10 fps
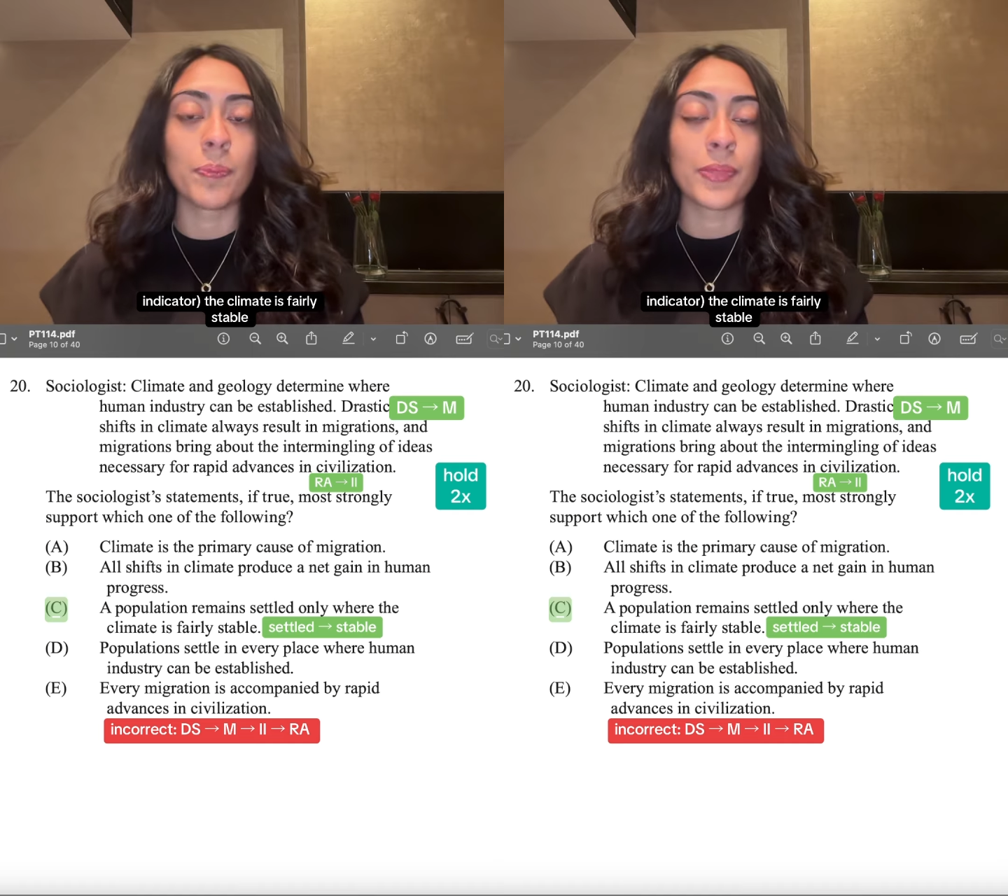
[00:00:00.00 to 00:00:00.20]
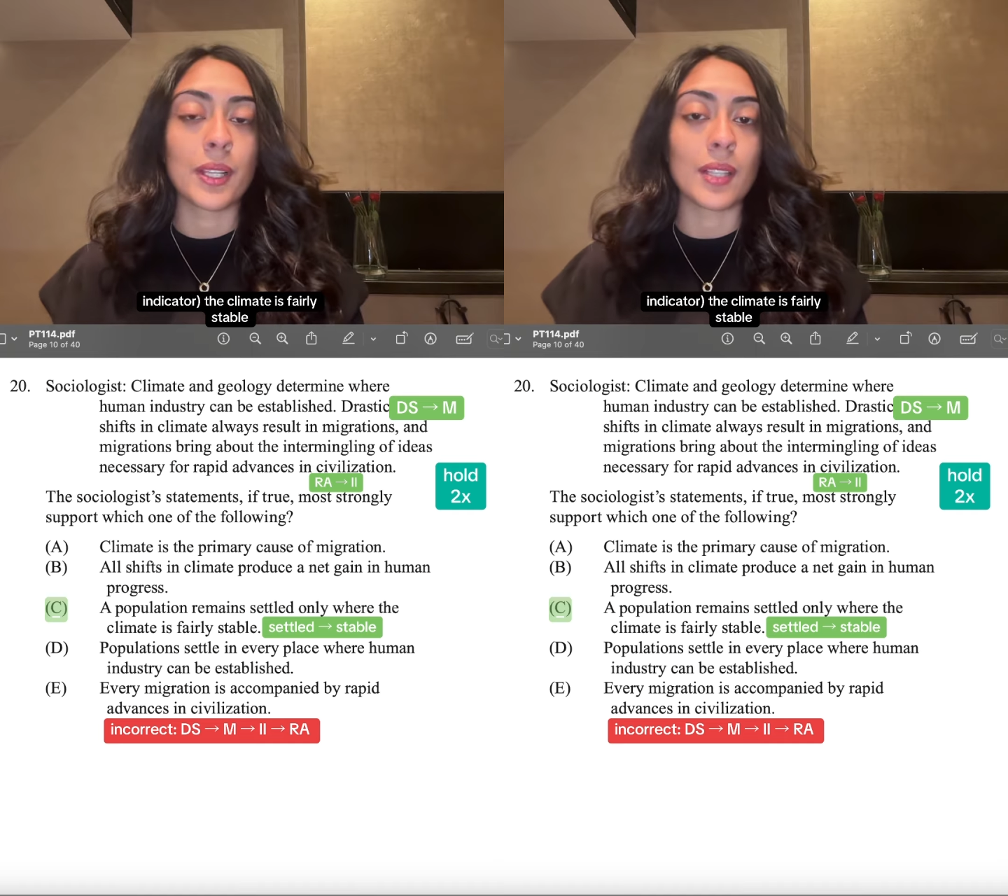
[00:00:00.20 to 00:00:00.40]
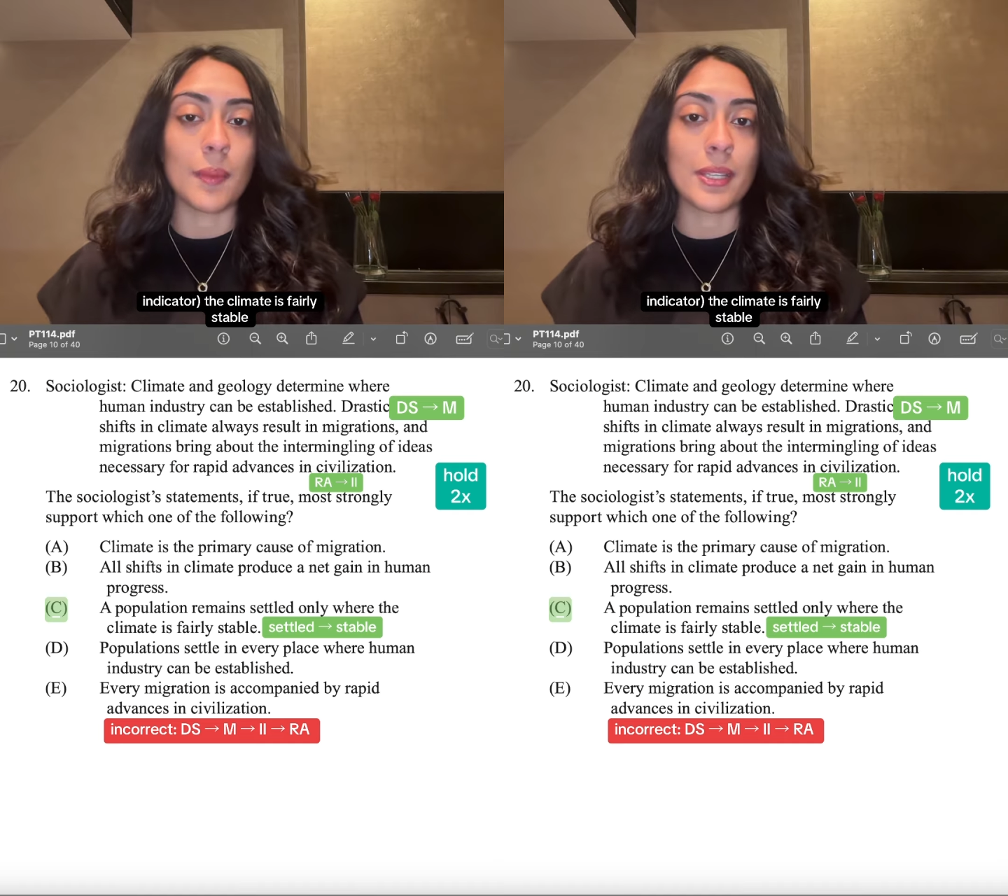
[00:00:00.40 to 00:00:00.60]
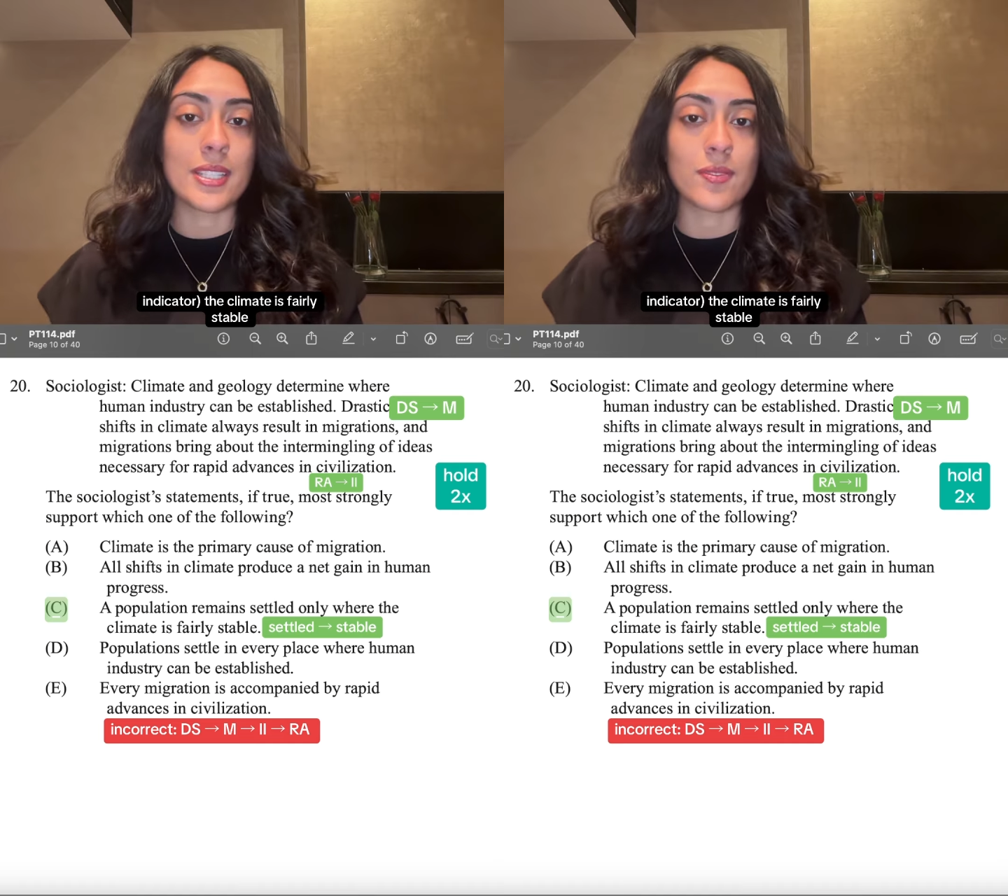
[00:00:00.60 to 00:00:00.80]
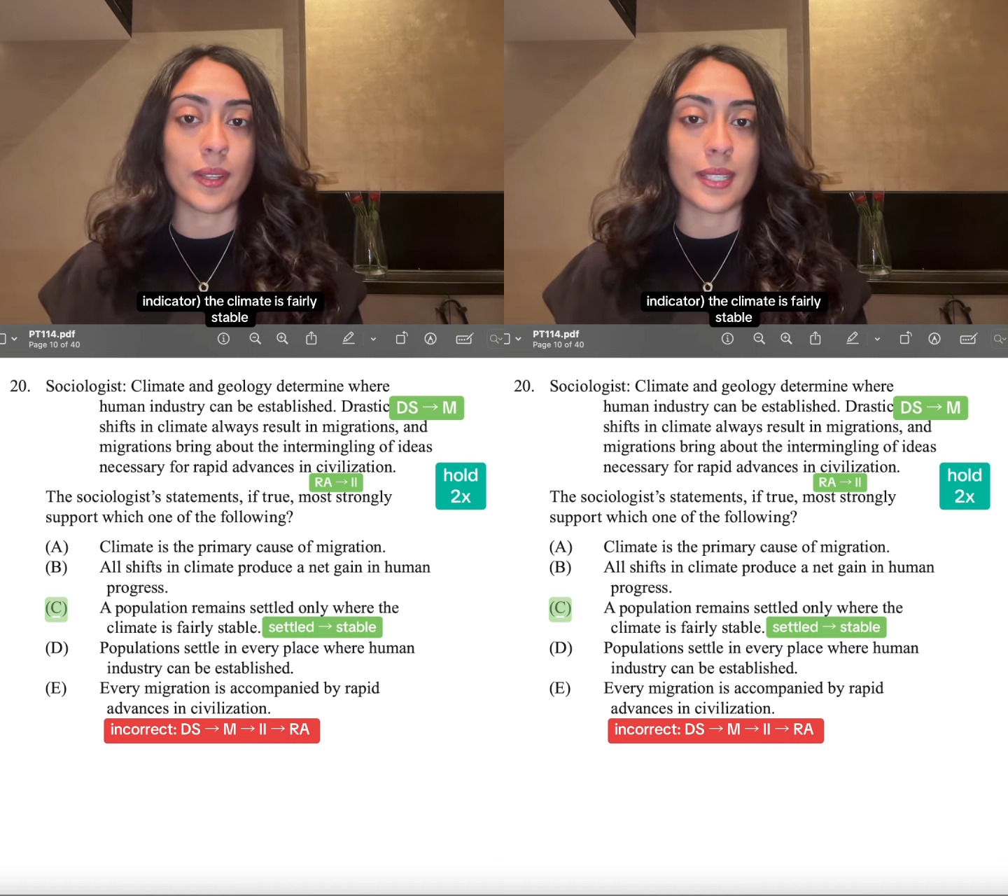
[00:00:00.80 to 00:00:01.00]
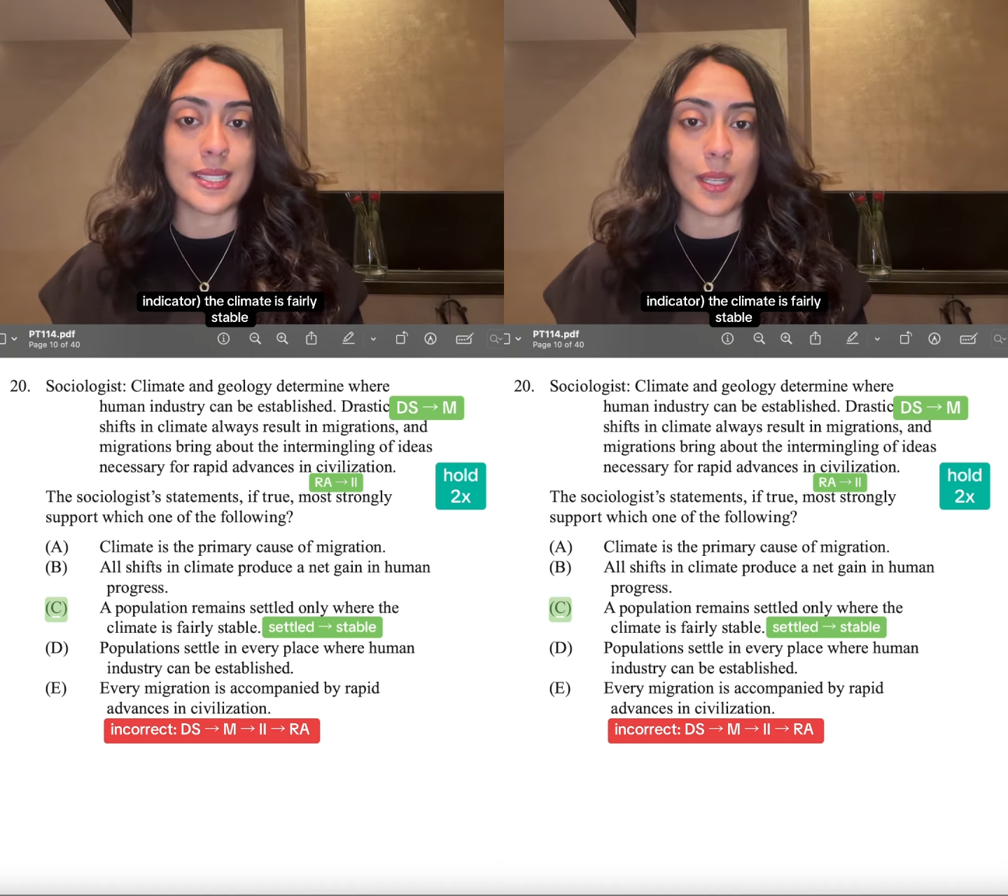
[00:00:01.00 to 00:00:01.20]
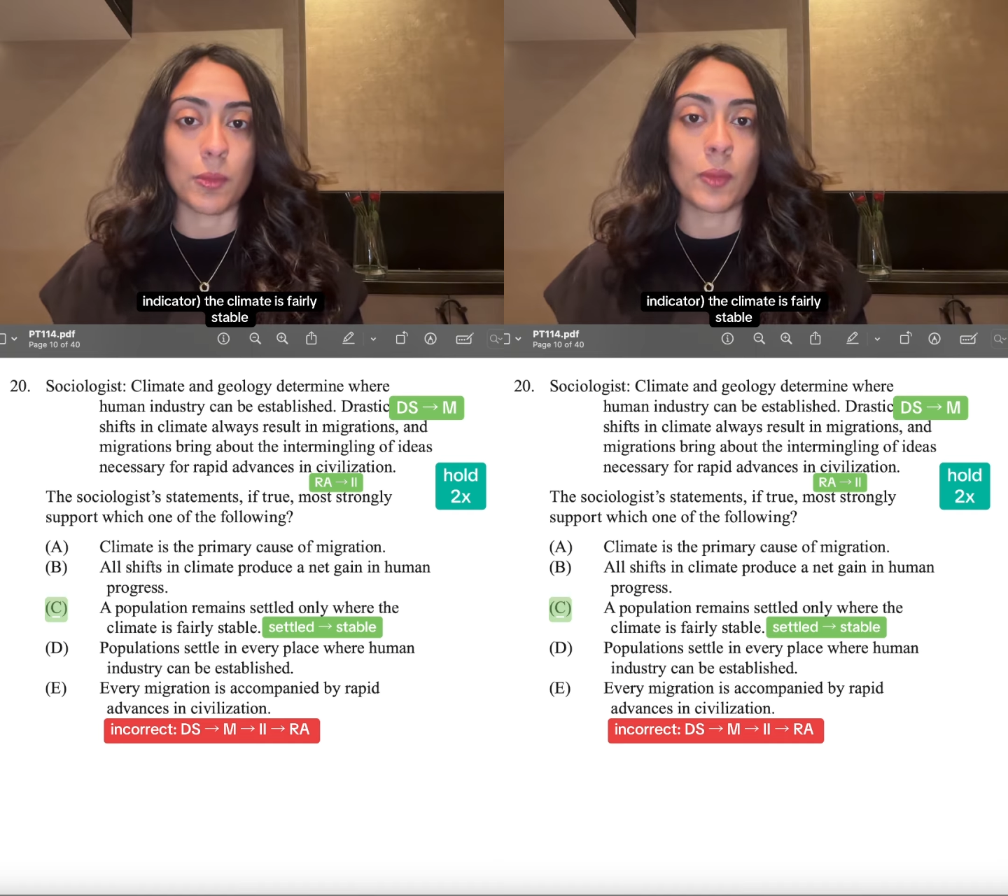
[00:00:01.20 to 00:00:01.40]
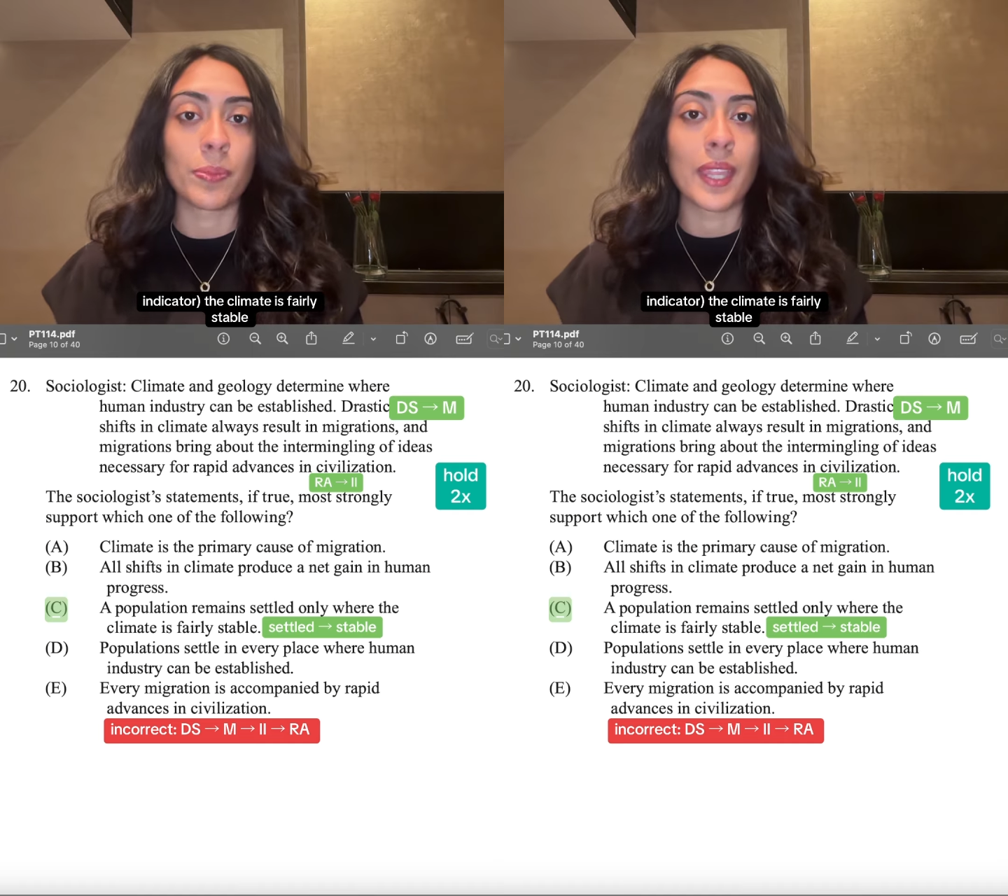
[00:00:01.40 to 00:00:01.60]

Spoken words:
the climate is fairly stable.